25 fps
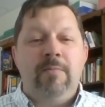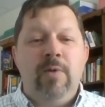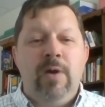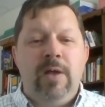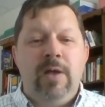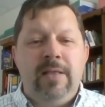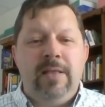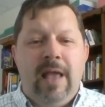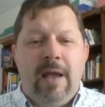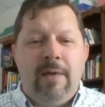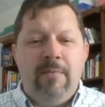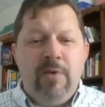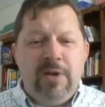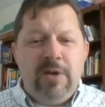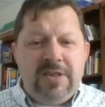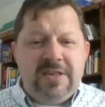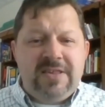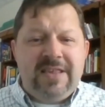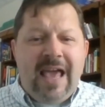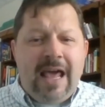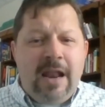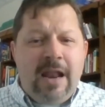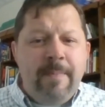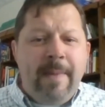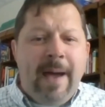What's
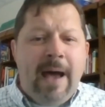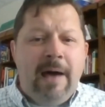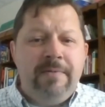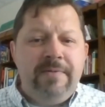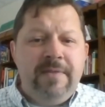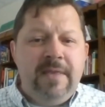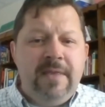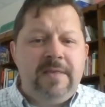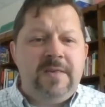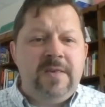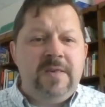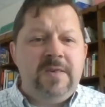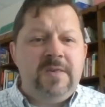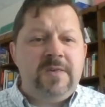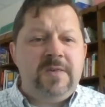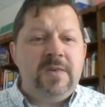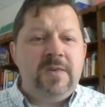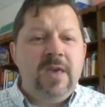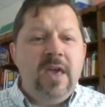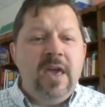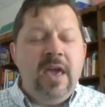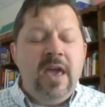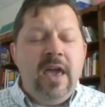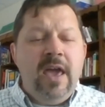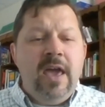that about? This is
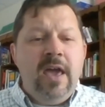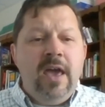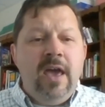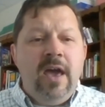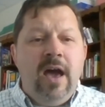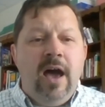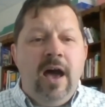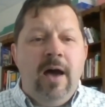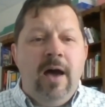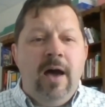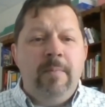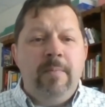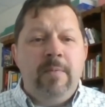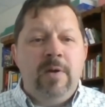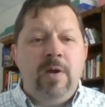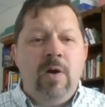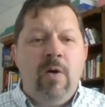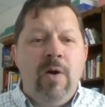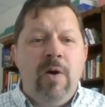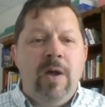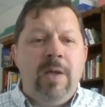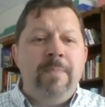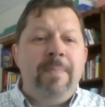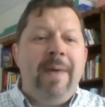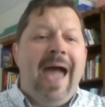
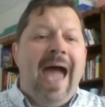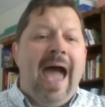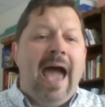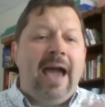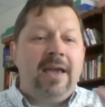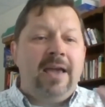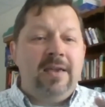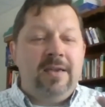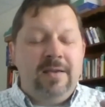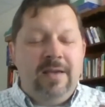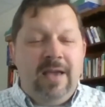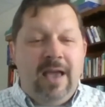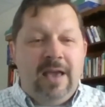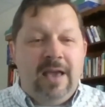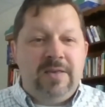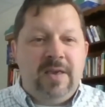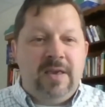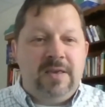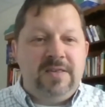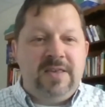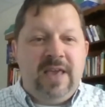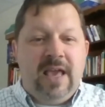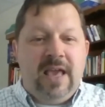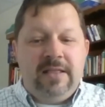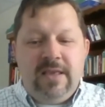going back, as I
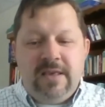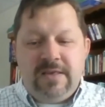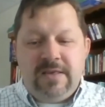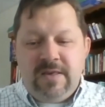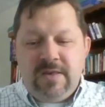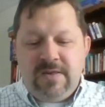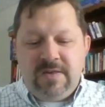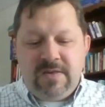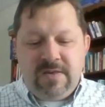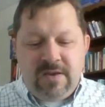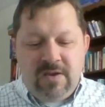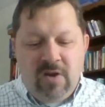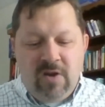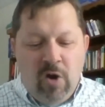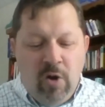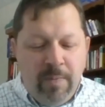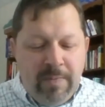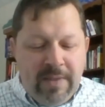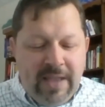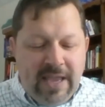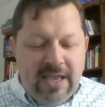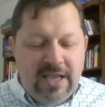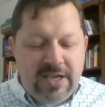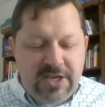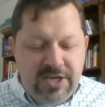said, this is
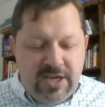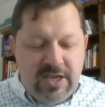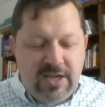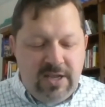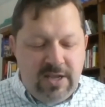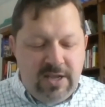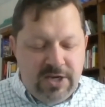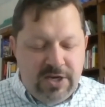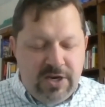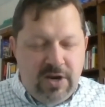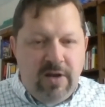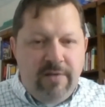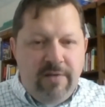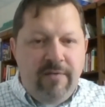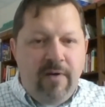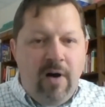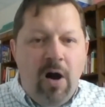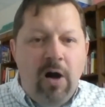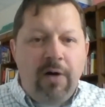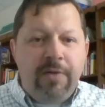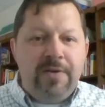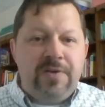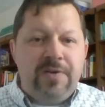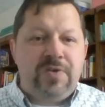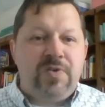culmination of
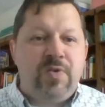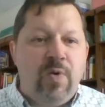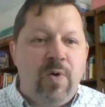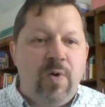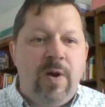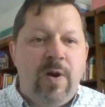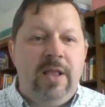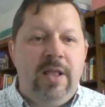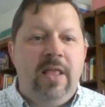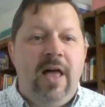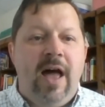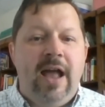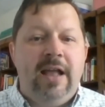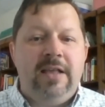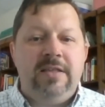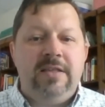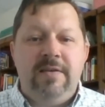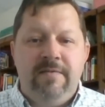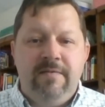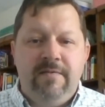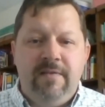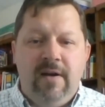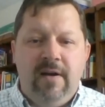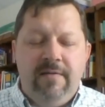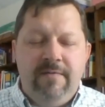all the storylines
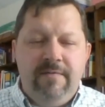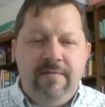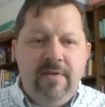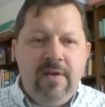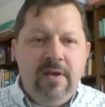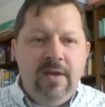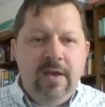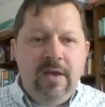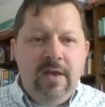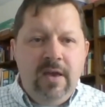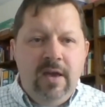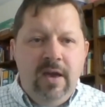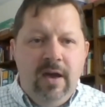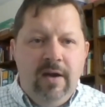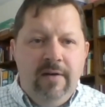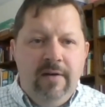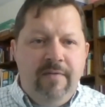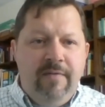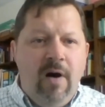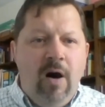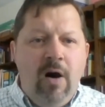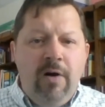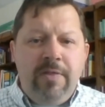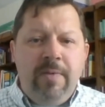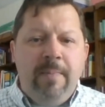
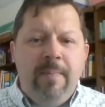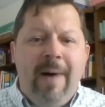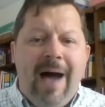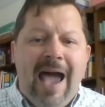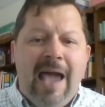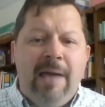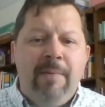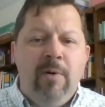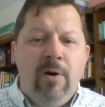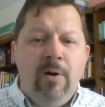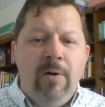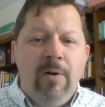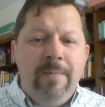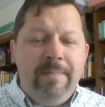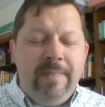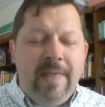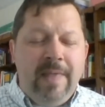of all the Bible.